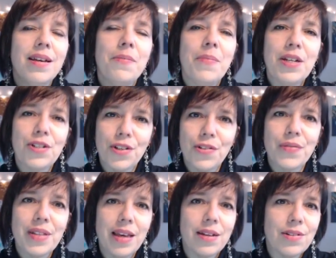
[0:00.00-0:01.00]
Make sure you
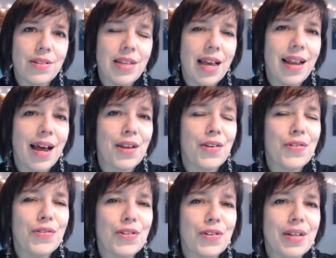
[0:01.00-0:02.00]
really understand how to
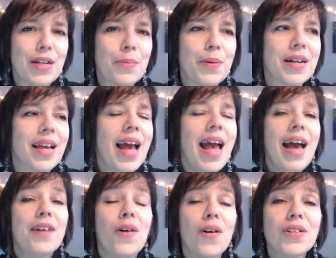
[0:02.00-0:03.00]
use your yearbook.
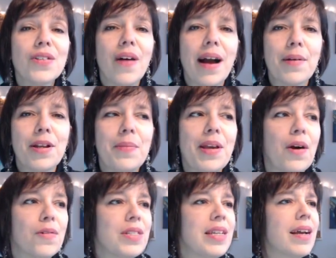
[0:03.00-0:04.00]
And also I'm going to be
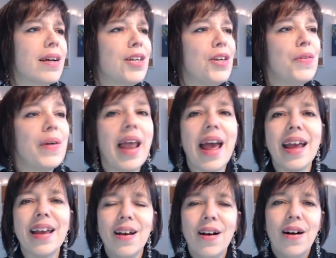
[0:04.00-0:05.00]
hosting a Q&A
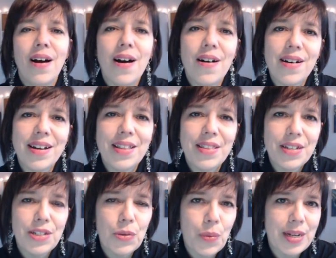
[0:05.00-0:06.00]
on the
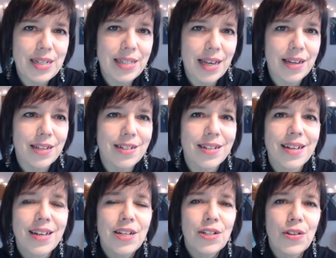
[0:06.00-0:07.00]
22nd
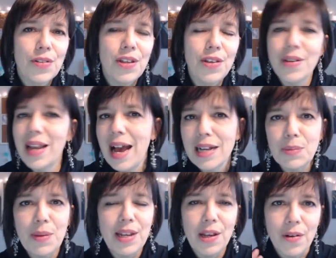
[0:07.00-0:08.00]
so that you can ask
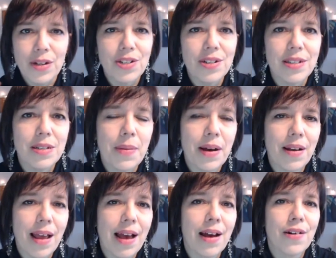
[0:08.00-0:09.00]
me any questions about
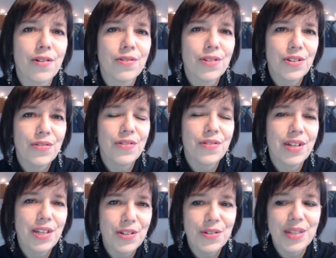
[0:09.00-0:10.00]
how to
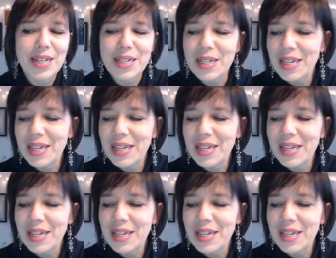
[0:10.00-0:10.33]
use it.